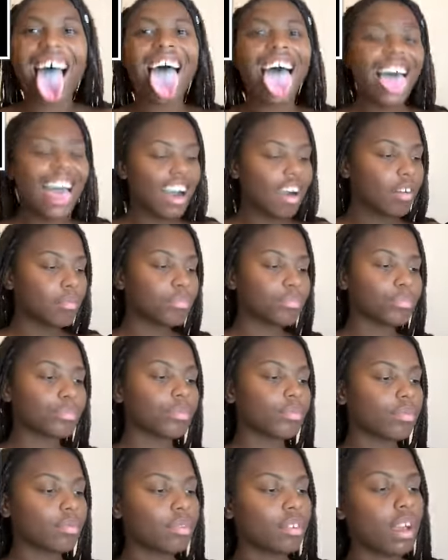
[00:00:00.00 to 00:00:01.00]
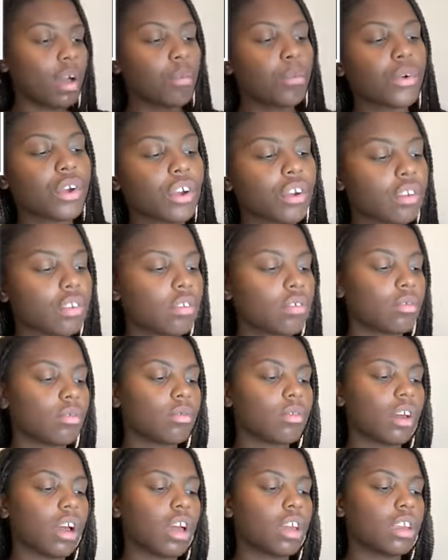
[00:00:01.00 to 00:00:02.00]
girl? I'm weird.
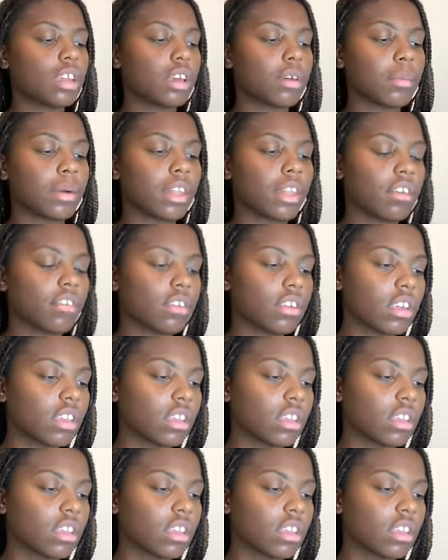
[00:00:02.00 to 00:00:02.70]
I need to get my life